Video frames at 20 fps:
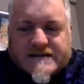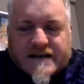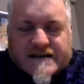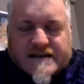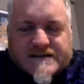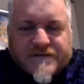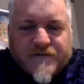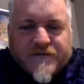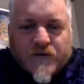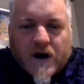
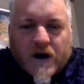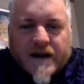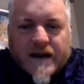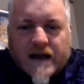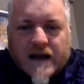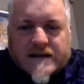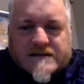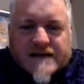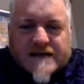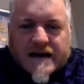few online
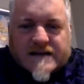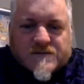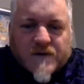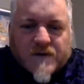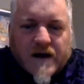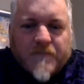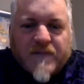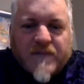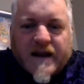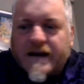sites where
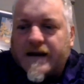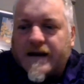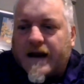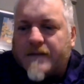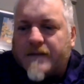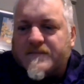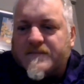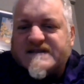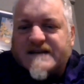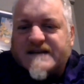I play
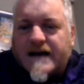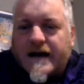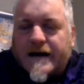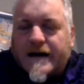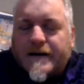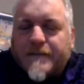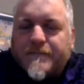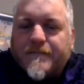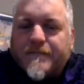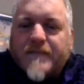games,
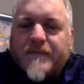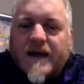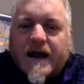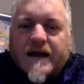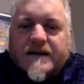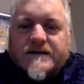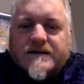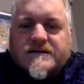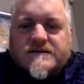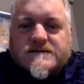
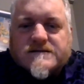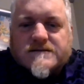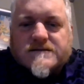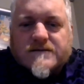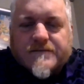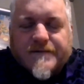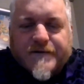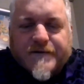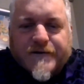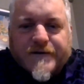and
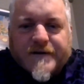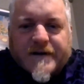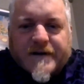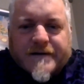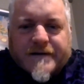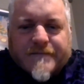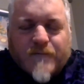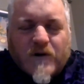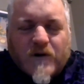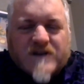you
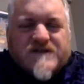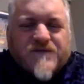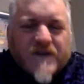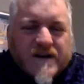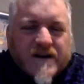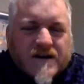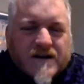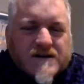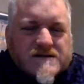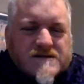can watch
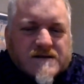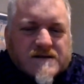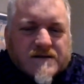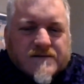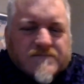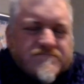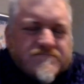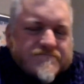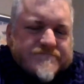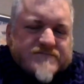videos
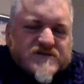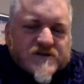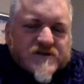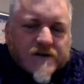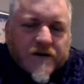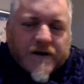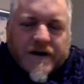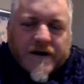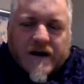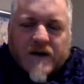to
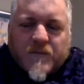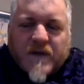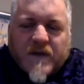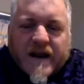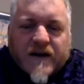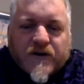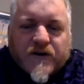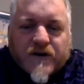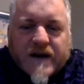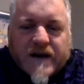learn how to
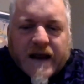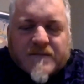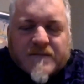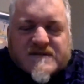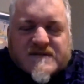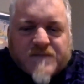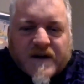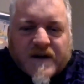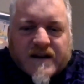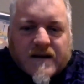play new games.
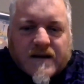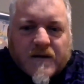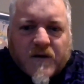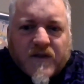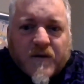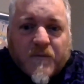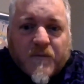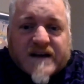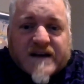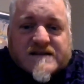But
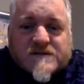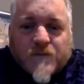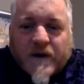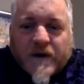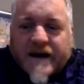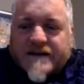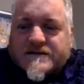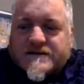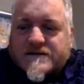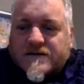the best
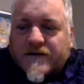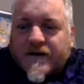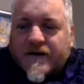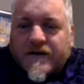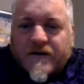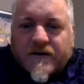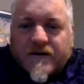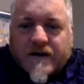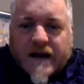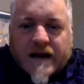way to learn
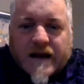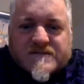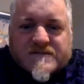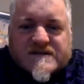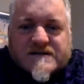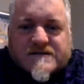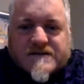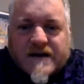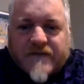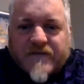new games
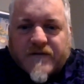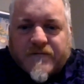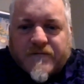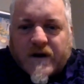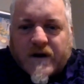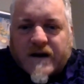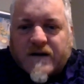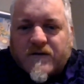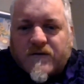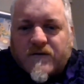is to have a
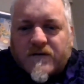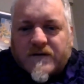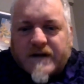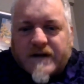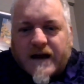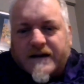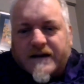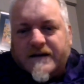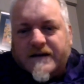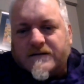friend called
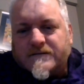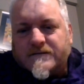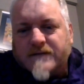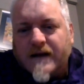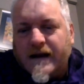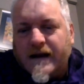Adil,